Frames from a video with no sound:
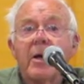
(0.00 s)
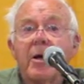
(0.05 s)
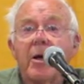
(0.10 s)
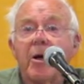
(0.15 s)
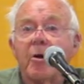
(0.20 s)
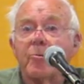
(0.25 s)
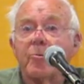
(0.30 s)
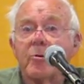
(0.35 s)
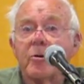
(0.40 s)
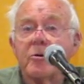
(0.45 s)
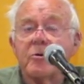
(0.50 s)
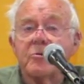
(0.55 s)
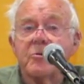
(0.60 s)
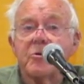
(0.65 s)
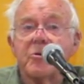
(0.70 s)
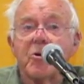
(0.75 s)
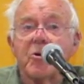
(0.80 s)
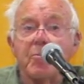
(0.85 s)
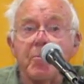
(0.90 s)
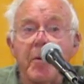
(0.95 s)
It was
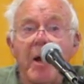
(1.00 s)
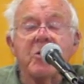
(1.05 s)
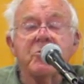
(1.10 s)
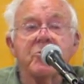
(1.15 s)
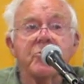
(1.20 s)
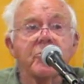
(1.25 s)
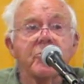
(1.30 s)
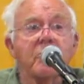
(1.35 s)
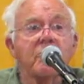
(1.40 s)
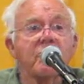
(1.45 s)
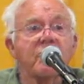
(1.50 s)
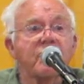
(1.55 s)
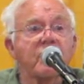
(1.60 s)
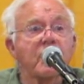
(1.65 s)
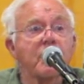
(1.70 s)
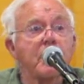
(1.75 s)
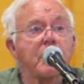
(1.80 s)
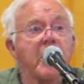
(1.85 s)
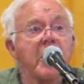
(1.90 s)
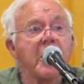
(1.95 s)
dimensional
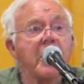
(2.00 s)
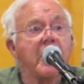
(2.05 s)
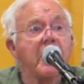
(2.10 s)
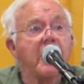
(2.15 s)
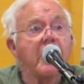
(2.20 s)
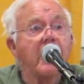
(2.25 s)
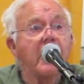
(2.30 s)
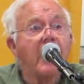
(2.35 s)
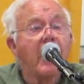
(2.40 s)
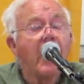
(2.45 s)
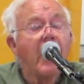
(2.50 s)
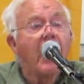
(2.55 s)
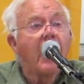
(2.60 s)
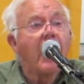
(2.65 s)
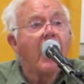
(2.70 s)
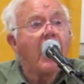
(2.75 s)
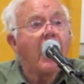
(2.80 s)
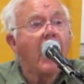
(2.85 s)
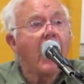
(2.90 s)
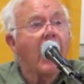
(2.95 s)
for me.
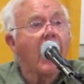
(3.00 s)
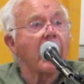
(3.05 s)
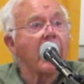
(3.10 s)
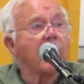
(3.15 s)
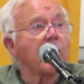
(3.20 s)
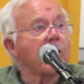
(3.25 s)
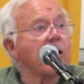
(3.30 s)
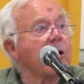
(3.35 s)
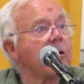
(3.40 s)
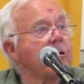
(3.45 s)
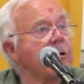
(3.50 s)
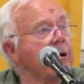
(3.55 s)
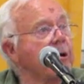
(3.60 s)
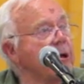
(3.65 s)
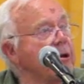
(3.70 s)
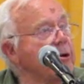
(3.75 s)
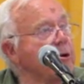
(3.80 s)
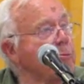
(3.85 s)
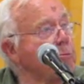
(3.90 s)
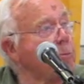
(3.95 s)
I learned
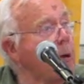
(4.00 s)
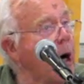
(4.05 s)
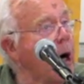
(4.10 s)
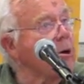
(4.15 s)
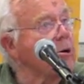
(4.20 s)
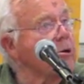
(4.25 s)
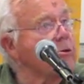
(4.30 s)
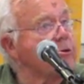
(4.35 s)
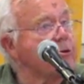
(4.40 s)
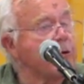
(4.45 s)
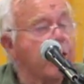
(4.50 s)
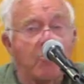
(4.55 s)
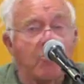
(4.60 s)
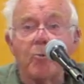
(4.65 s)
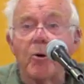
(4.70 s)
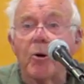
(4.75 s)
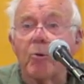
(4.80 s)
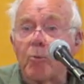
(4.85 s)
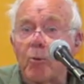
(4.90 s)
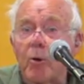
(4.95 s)
that democracy
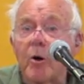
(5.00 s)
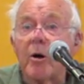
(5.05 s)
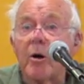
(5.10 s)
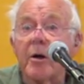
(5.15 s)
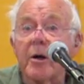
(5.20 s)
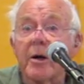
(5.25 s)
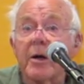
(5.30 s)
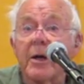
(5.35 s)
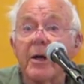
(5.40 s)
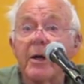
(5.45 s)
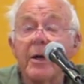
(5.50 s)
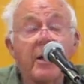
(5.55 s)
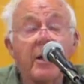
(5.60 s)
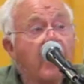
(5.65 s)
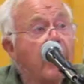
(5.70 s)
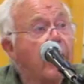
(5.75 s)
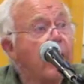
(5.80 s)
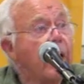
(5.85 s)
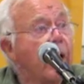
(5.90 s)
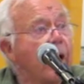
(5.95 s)
will work
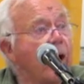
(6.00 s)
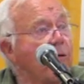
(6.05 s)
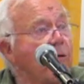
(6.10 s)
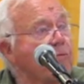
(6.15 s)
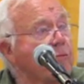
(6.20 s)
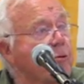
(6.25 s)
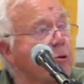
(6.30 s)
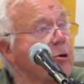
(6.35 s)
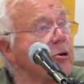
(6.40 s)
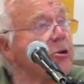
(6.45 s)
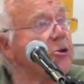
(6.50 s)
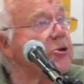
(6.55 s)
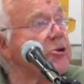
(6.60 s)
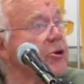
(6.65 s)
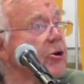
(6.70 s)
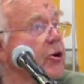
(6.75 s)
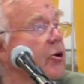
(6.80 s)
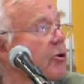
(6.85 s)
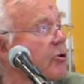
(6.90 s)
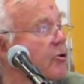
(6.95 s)
if good
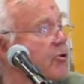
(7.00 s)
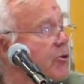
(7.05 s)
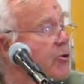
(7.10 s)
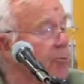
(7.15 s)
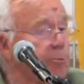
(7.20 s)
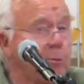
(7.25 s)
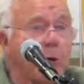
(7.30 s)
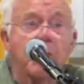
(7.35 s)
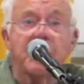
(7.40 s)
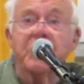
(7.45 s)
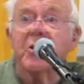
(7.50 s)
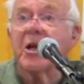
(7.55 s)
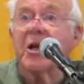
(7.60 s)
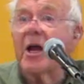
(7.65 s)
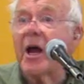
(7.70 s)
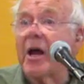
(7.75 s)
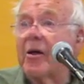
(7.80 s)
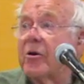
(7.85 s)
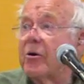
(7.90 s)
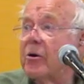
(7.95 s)
circles are put
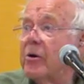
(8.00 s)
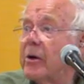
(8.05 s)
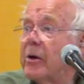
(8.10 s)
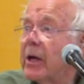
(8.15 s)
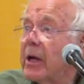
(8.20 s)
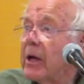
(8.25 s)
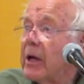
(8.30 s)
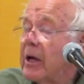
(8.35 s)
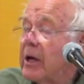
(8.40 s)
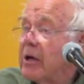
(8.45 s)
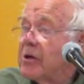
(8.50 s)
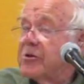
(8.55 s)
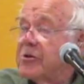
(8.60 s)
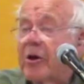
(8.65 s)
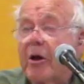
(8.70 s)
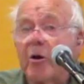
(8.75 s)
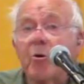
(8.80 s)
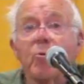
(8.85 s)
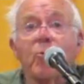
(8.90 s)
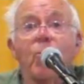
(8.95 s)
together,
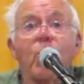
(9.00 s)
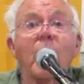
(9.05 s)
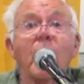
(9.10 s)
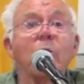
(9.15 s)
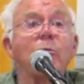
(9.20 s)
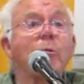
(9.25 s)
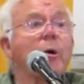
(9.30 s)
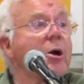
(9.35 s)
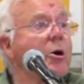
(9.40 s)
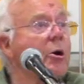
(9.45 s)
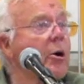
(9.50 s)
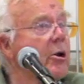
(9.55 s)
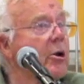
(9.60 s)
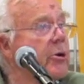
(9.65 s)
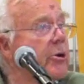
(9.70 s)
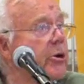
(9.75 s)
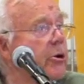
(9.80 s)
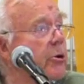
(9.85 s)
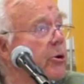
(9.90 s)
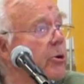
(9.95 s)
saying, what are we going
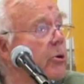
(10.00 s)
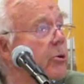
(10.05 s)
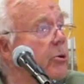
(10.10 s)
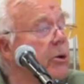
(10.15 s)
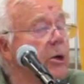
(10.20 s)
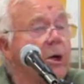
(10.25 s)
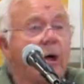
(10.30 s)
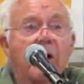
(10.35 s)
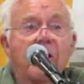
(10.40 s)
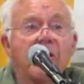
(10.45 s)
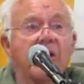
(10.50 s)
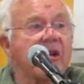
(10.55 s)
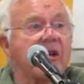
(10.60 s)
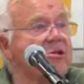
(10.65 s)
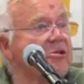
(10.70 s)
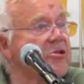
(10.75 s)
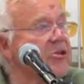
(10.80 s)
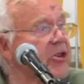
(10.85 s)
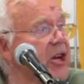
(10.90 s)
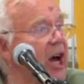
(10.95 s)
to do?
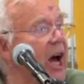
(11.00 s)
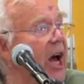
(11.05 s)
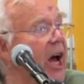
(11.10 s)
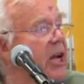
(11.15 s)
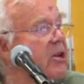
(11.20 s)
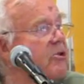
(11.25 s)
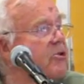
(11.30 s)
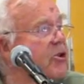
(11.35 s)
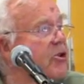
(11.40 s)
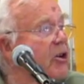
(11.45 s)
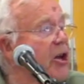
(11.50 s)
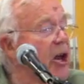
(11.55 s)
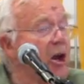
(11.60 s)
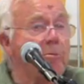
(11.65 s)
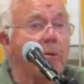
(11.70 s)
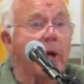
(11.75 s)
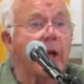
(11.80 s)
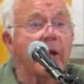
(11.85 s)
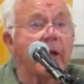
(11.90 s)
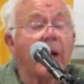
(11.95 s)
The sky's the
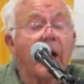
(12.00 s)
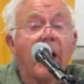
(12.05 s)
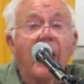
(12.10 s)
limit.